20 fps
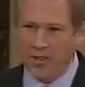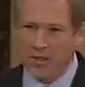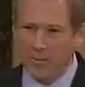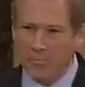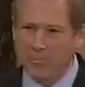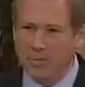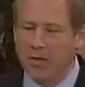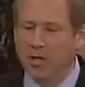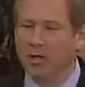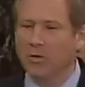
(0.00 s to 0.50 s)
the
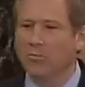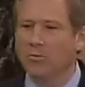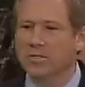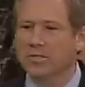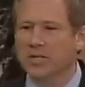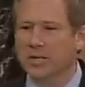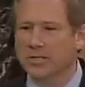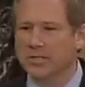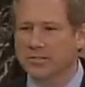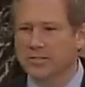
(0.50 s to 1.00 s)
bill
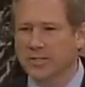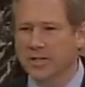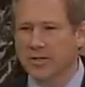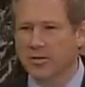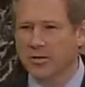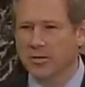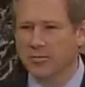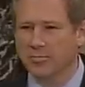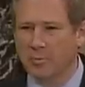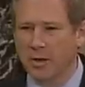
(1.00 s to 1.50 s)
was
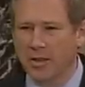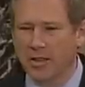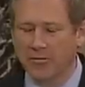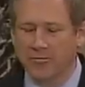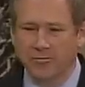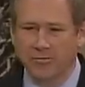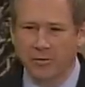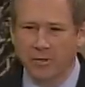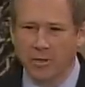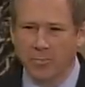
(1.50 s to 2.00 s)
considered by the
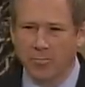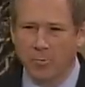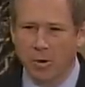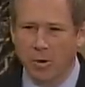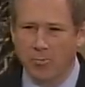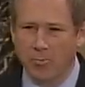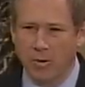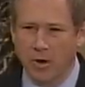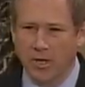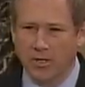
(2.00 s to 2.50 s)
full
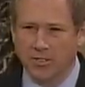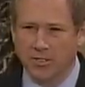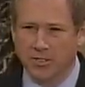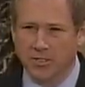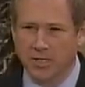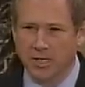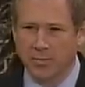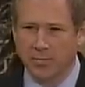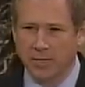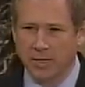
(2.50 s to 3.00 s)

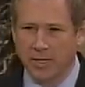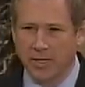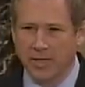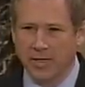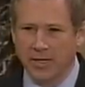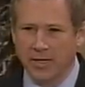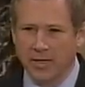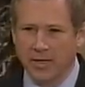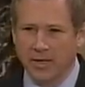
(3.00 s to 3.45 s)
Appropriations Committee,